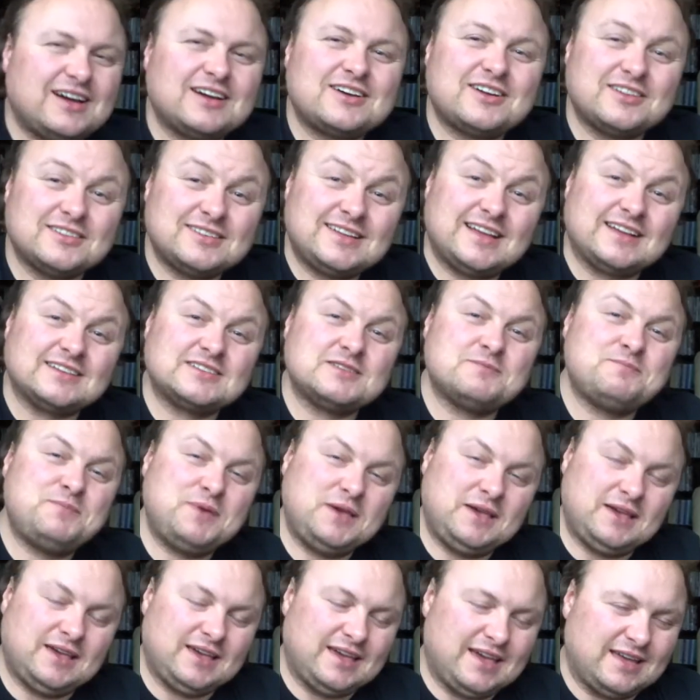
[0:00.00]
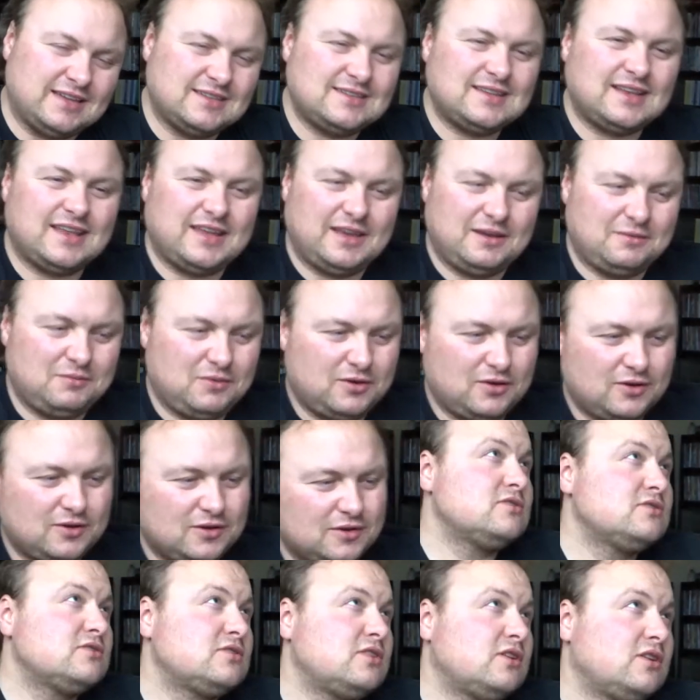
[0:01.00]
contacted Pete again to let him
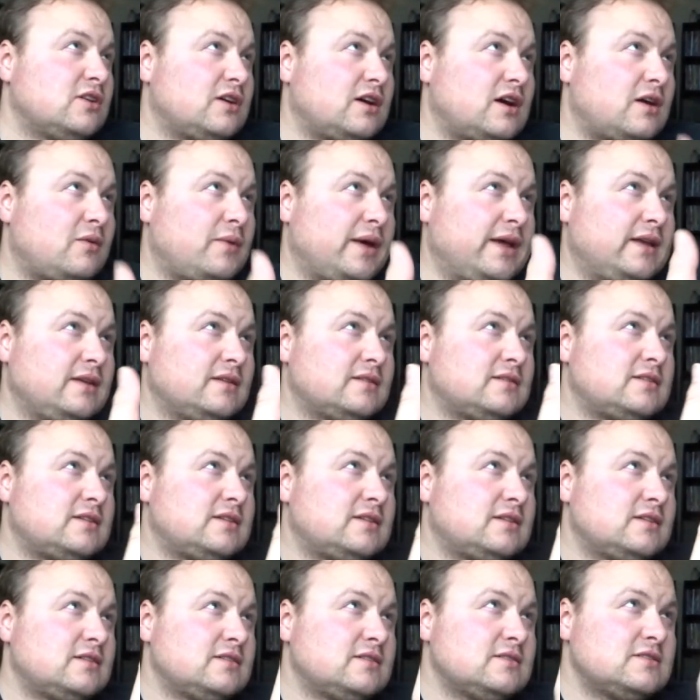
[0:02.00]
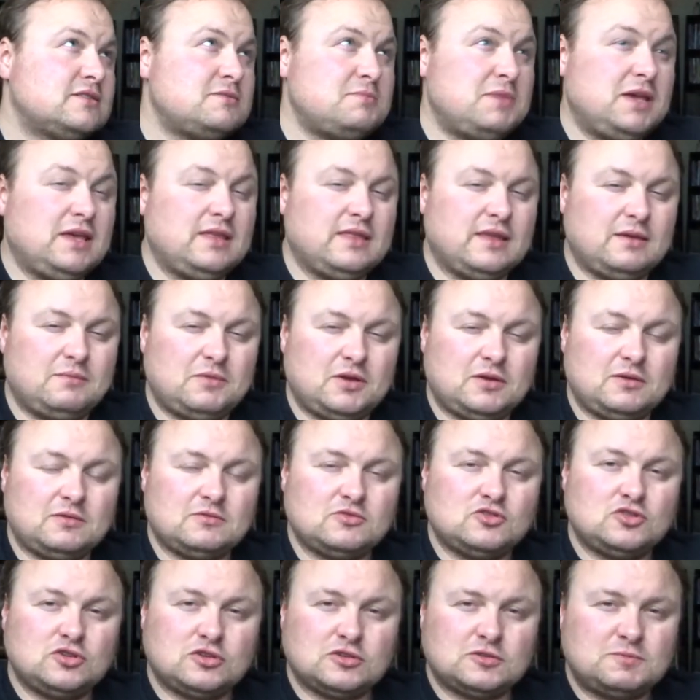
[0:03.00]
know. So I went to meet them at
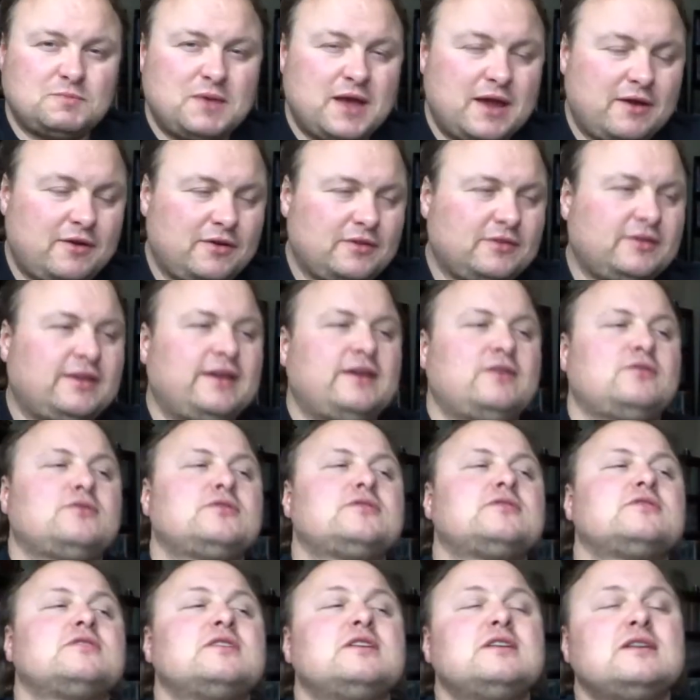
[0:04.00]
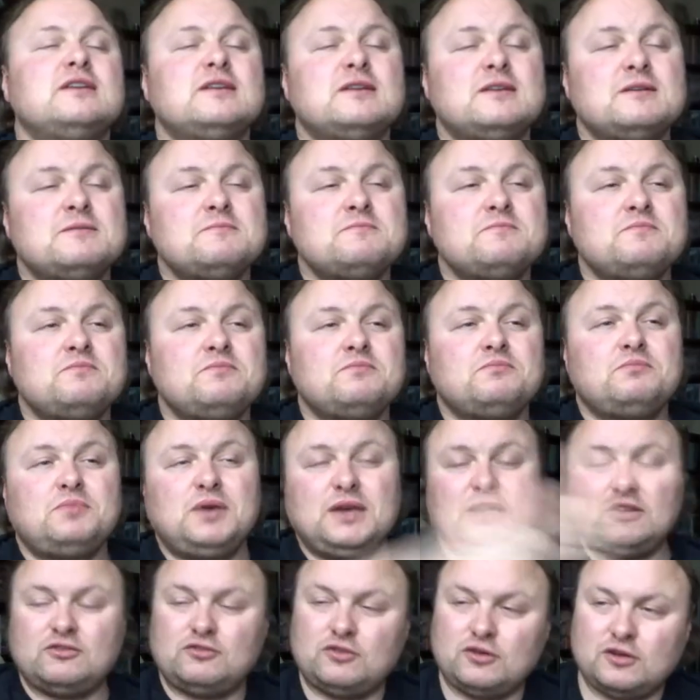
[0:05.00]
Joe's parents' house.
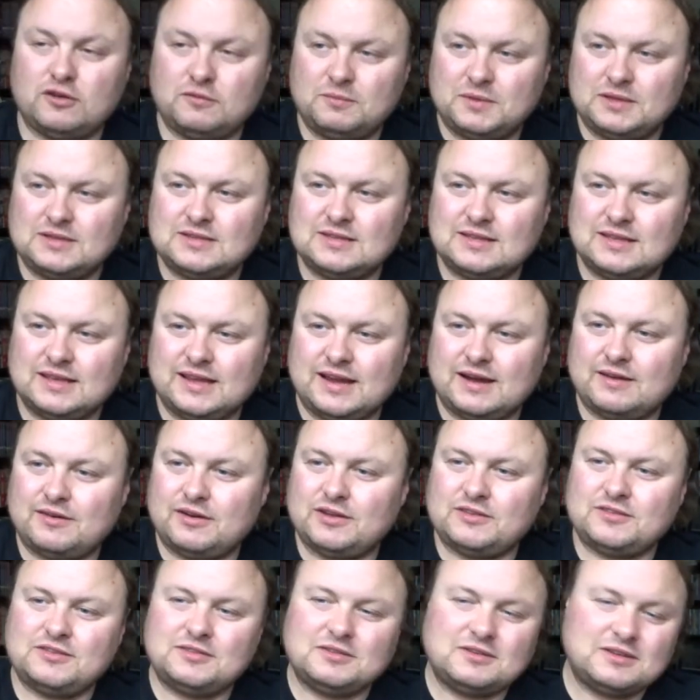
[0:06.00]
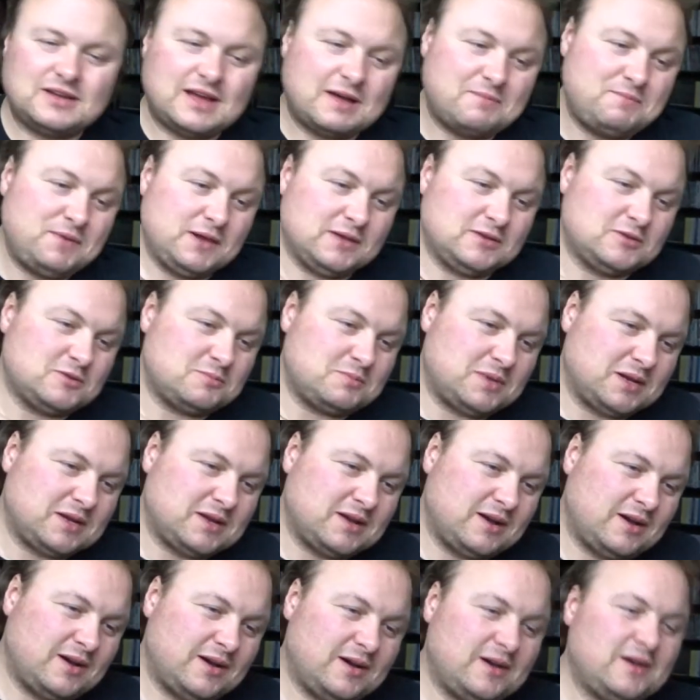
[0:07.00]
Pete drove me to the garage. I picked up my
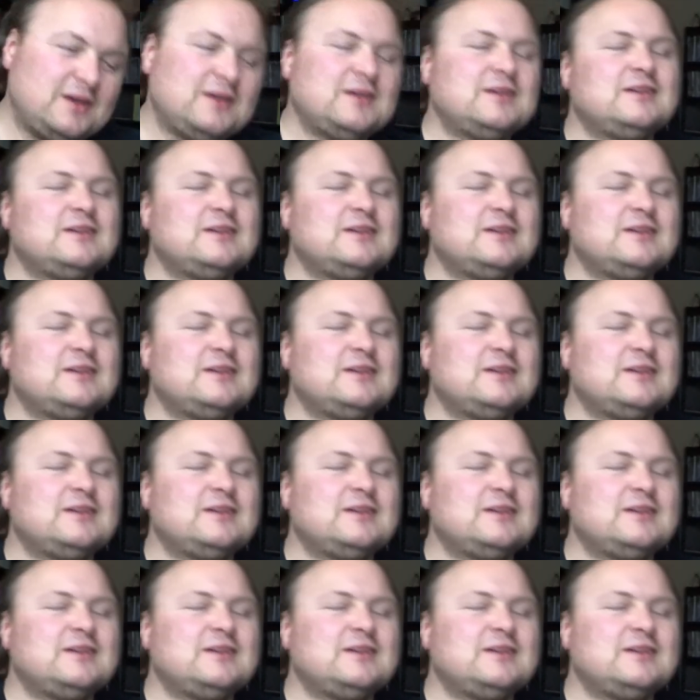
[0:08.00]
car.